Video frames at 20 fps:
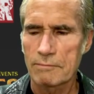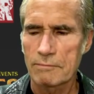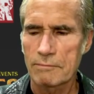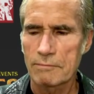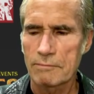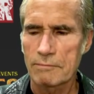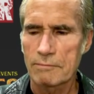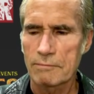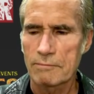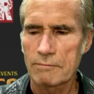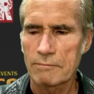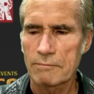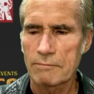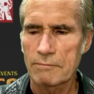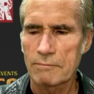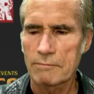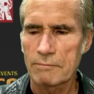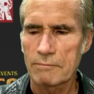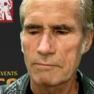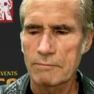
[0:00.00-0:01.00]

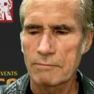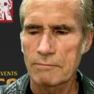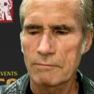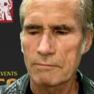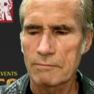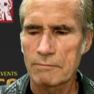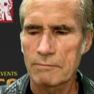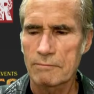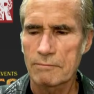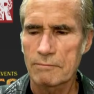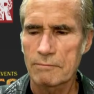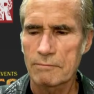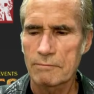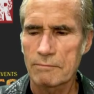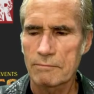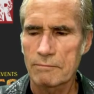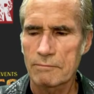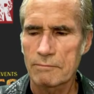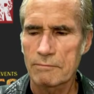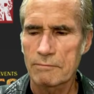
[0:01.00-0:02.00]

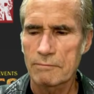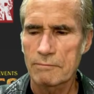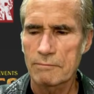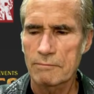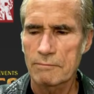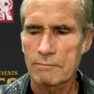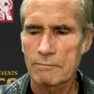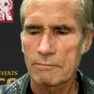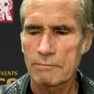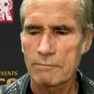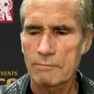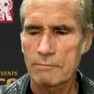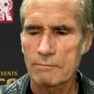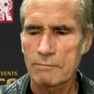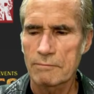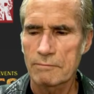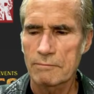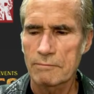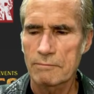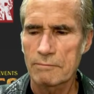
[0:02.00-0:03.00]

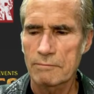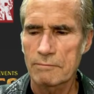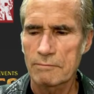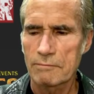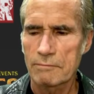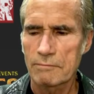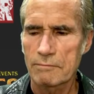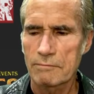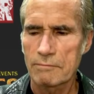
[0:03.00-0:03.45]
(silent)